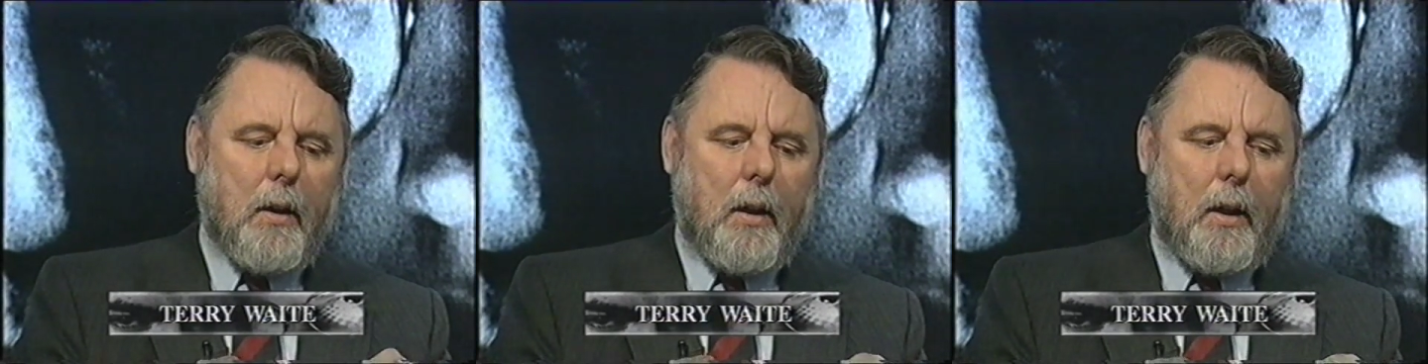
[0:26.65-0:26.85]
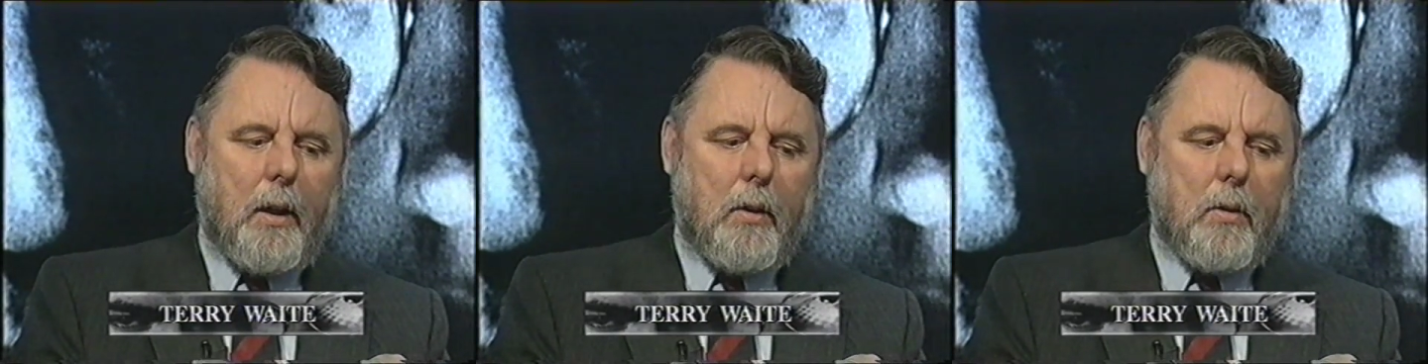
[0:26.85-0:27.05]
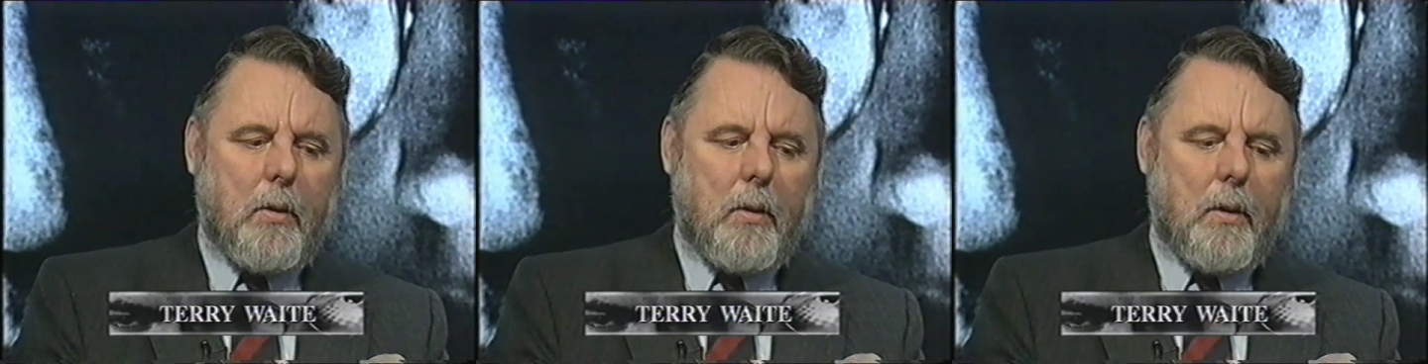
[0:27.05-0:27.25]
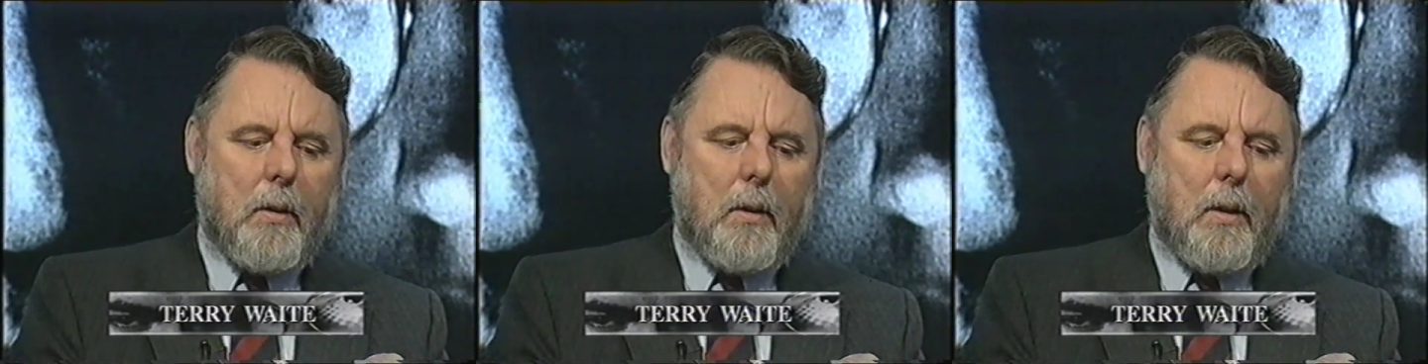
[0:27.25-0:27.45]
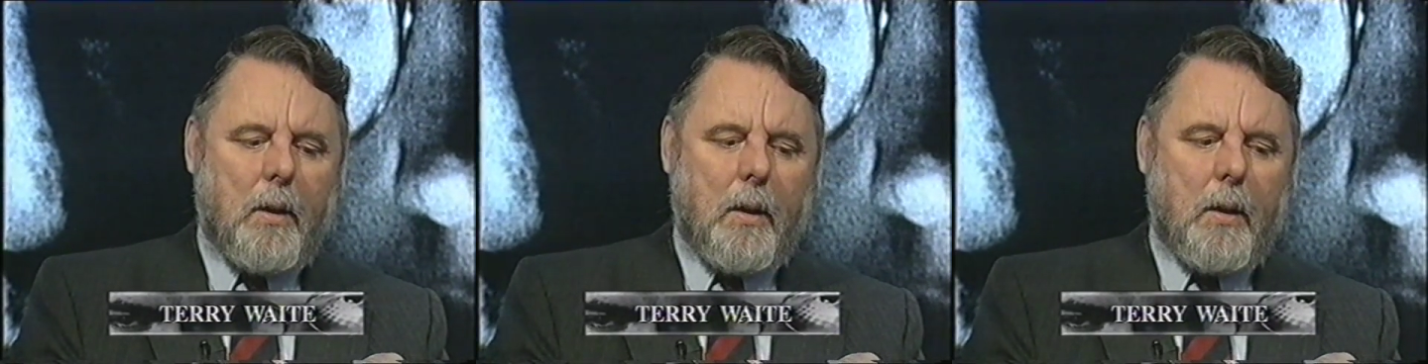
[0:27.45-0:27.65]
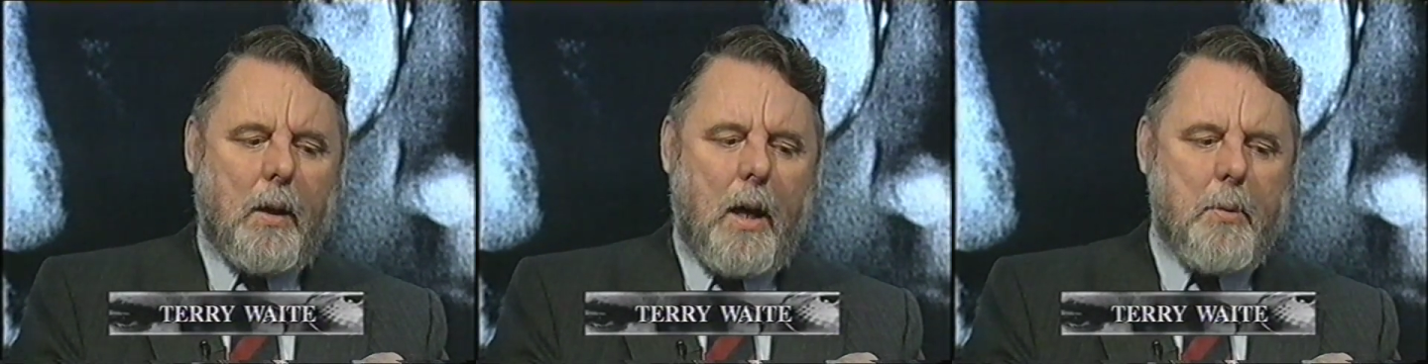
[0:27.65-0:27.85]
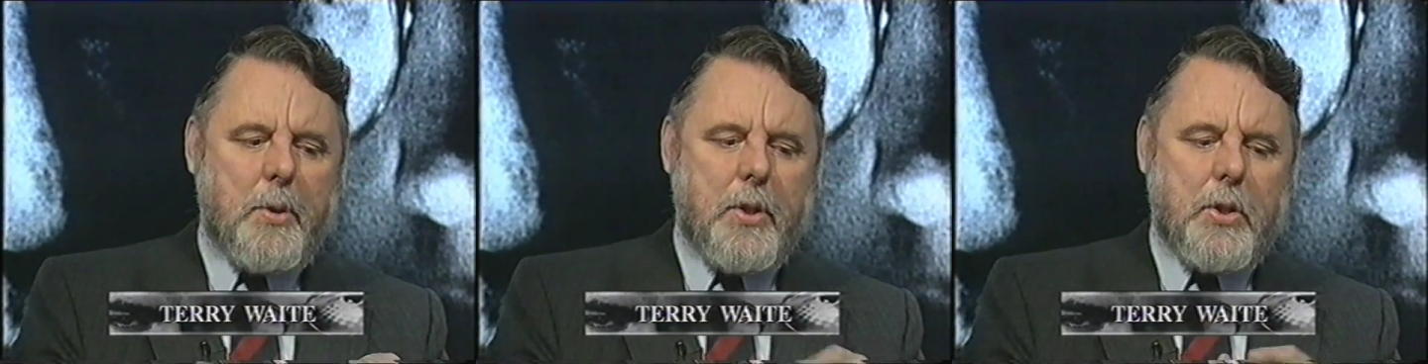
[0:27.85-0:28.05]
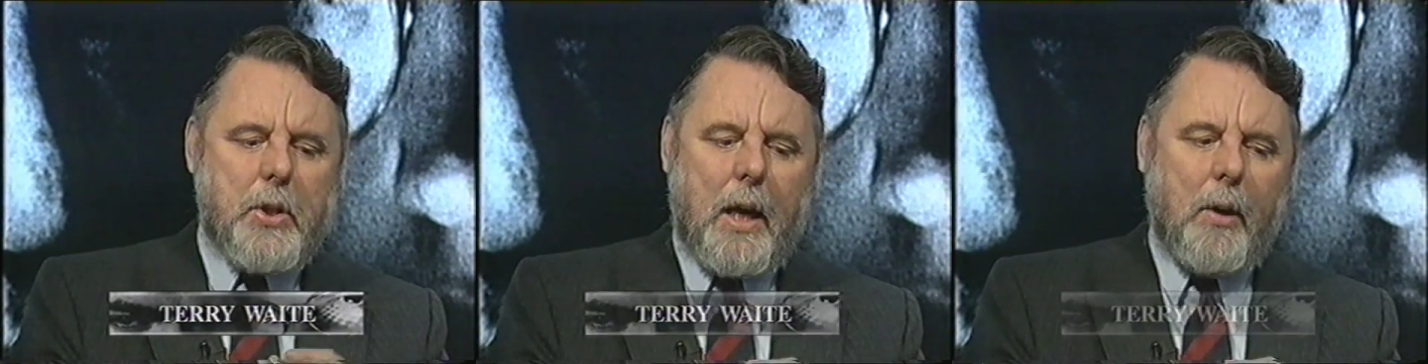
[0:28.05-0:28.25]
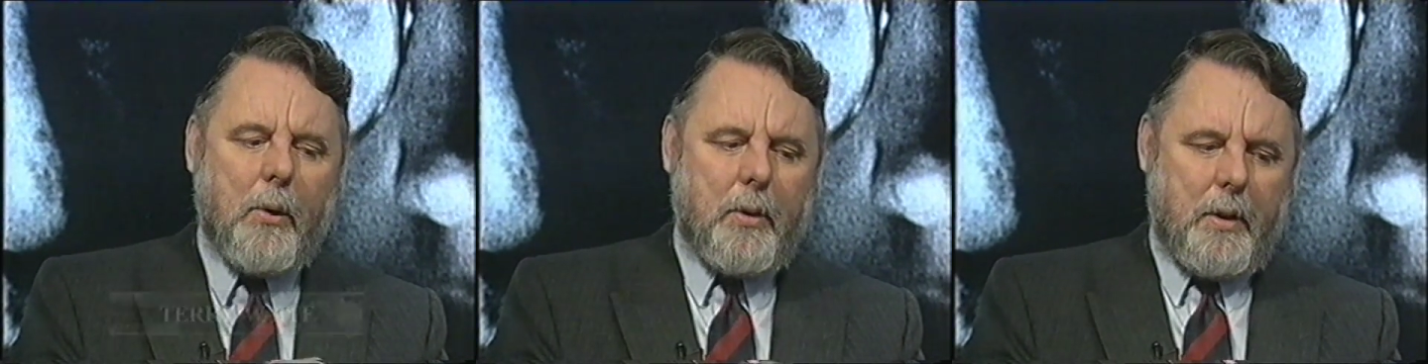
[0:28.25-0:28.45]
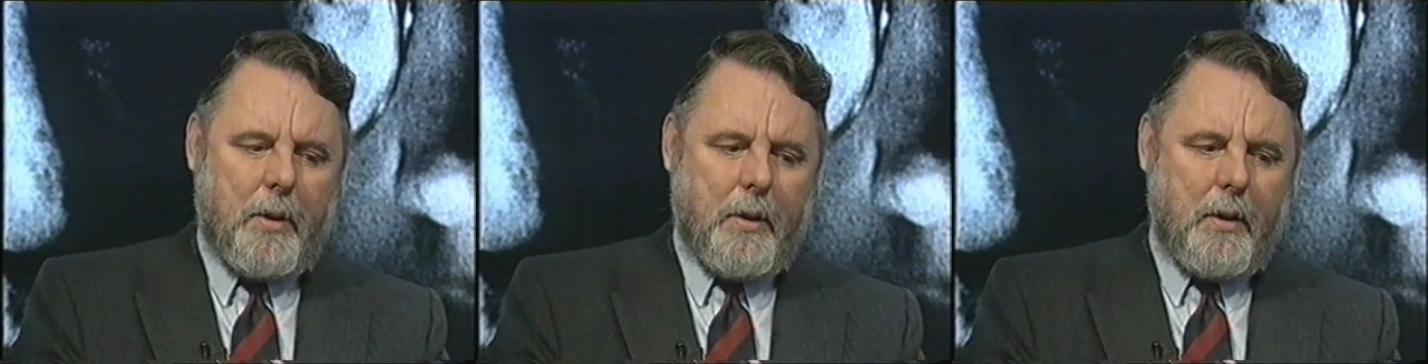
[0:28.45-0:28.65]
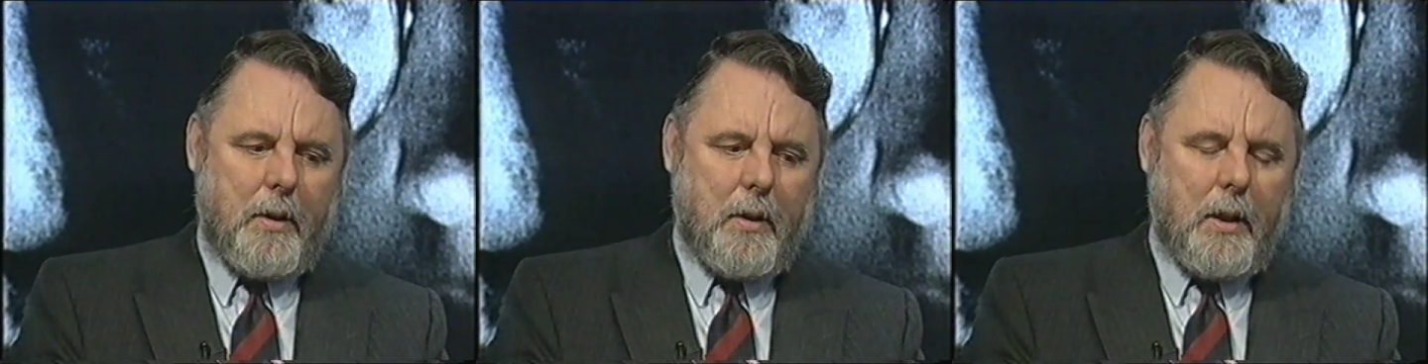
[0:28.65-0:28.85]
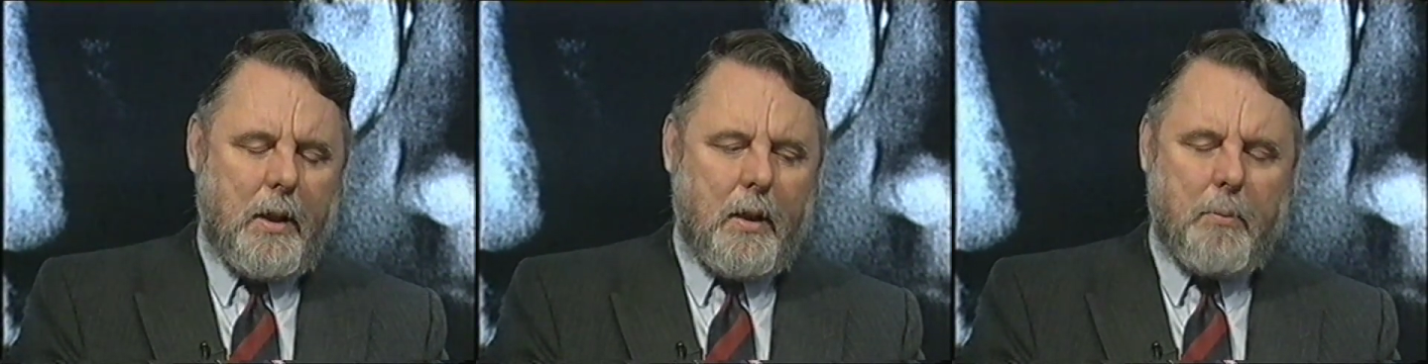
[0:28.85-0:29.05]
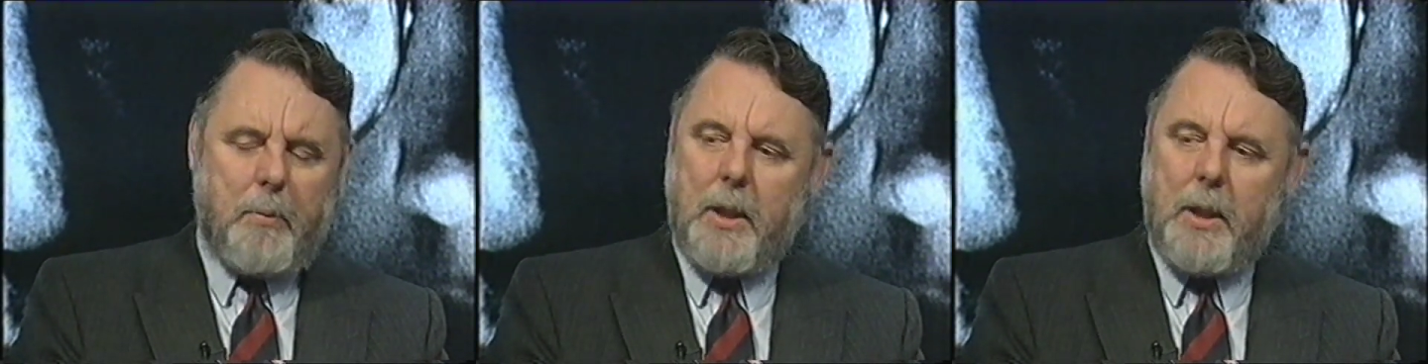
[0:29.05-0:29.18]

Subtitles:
And I was astounded that they'd